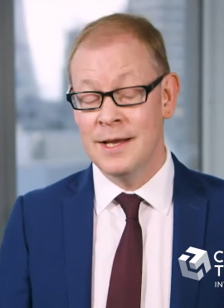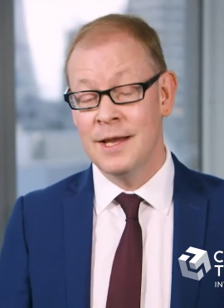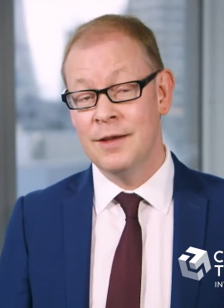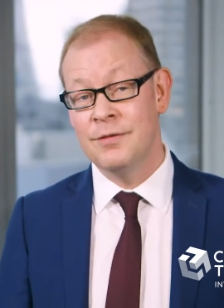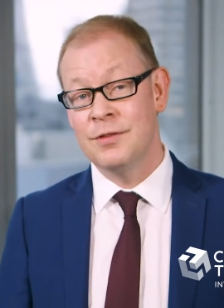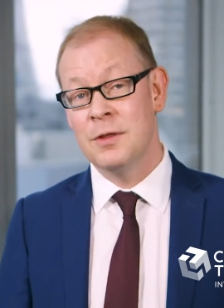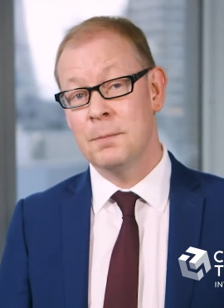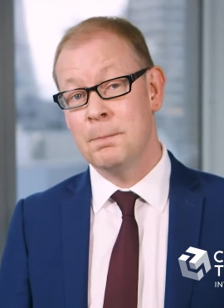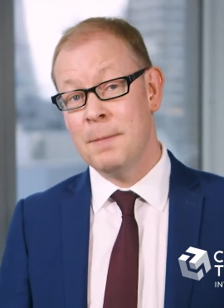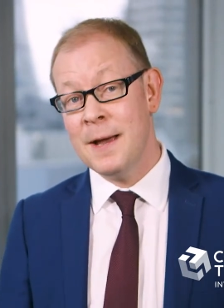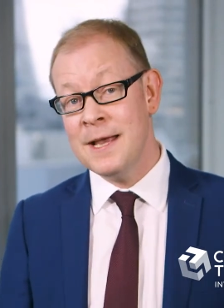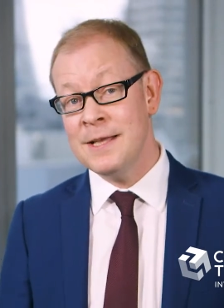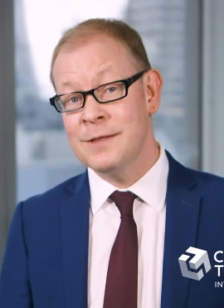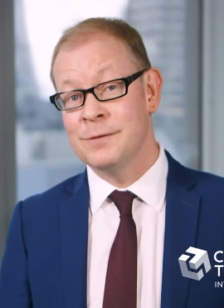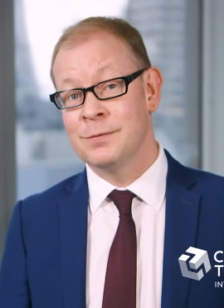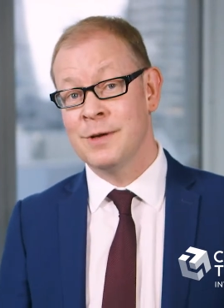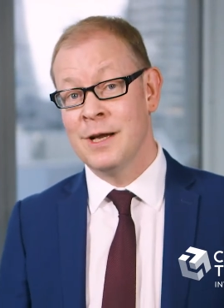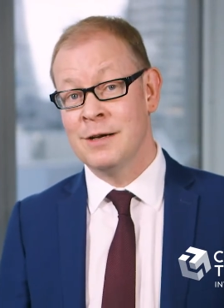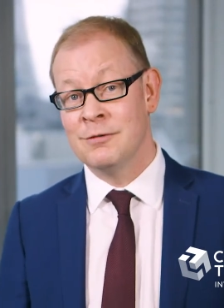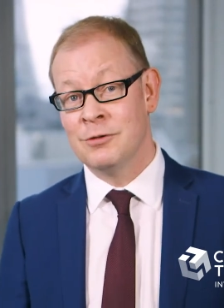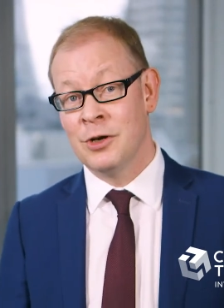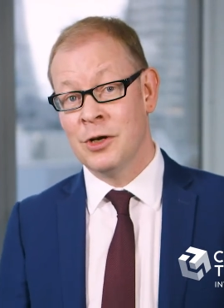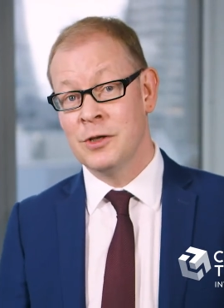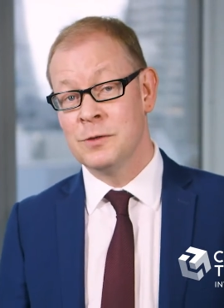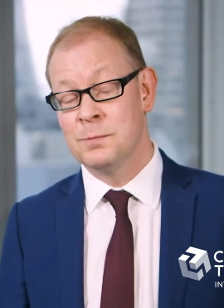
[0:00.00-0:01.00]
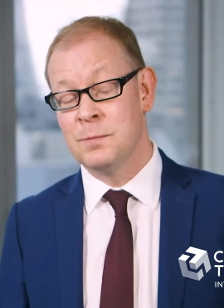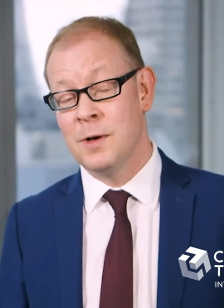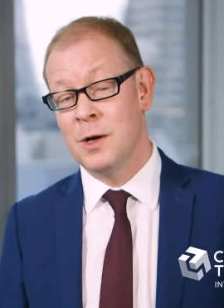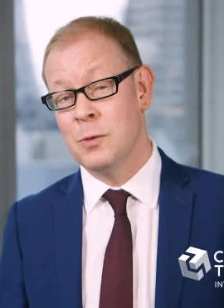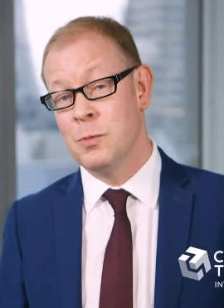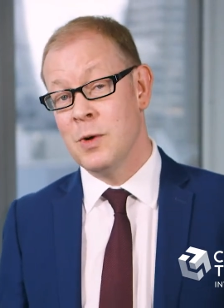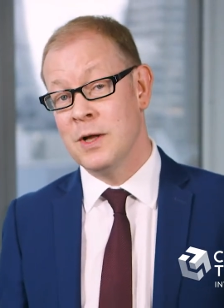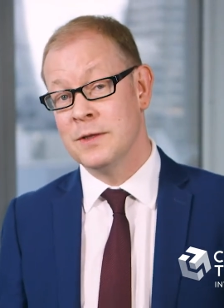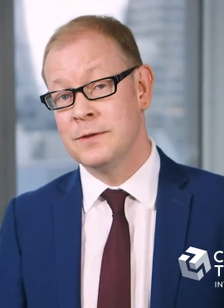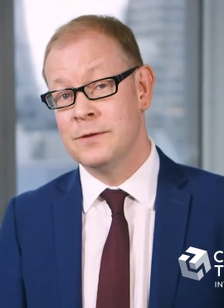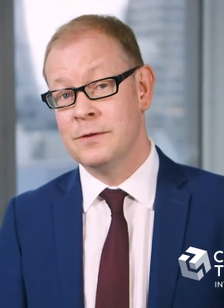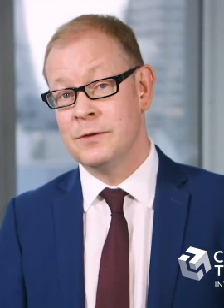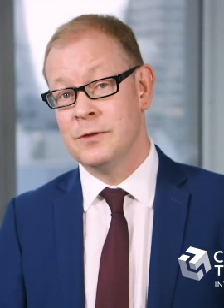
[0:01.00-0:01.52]
if the base rate rose by
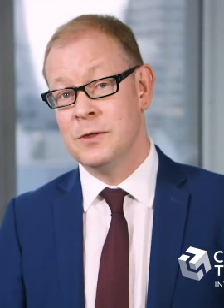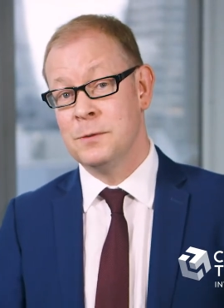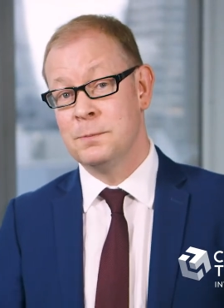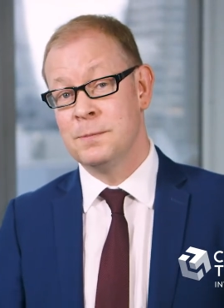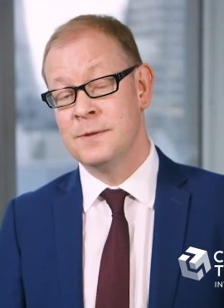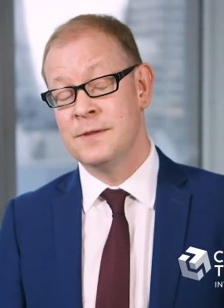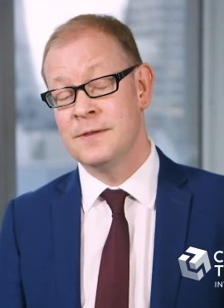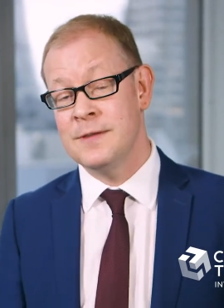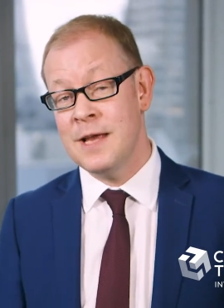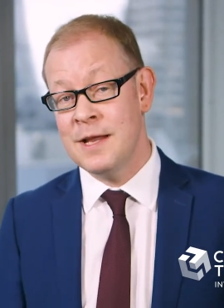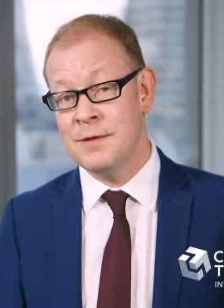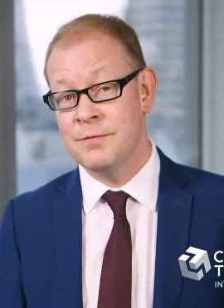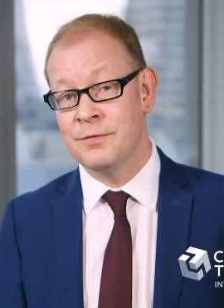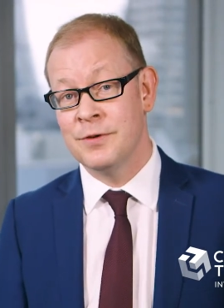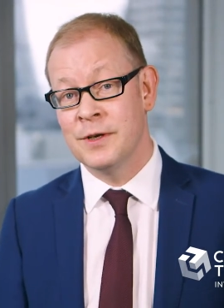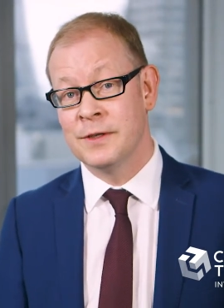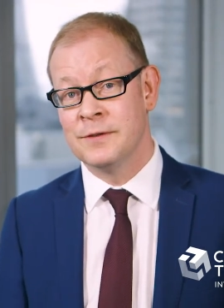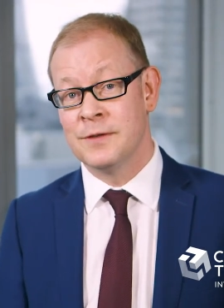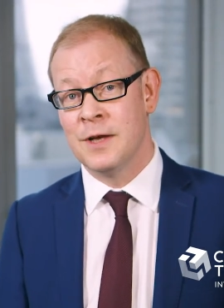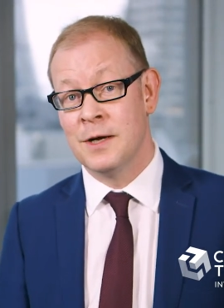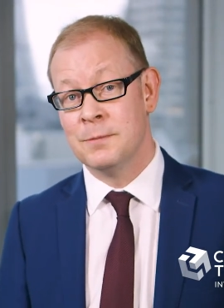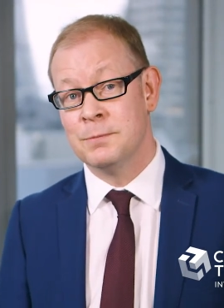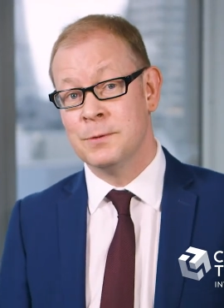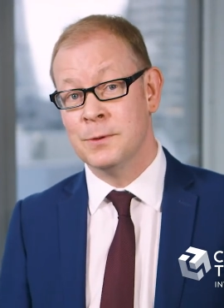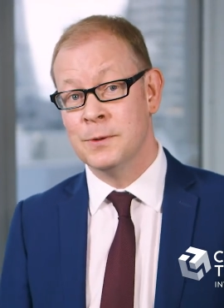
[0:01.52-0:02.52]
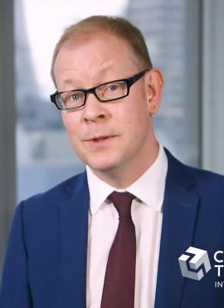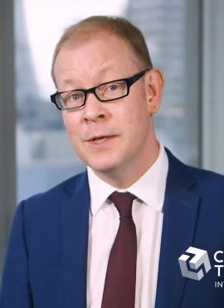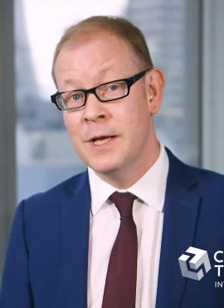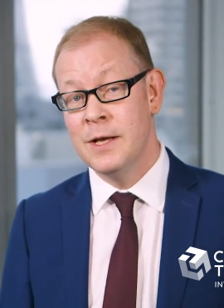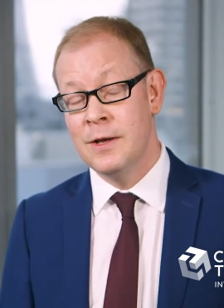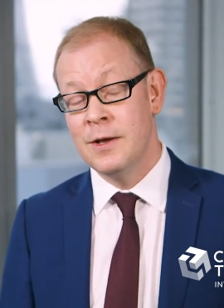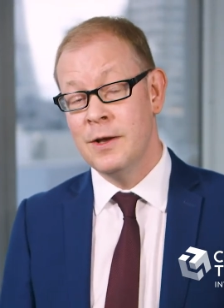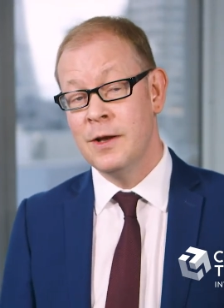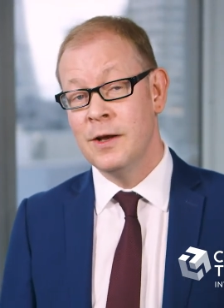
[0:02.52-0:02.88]
1 to 2%, for example,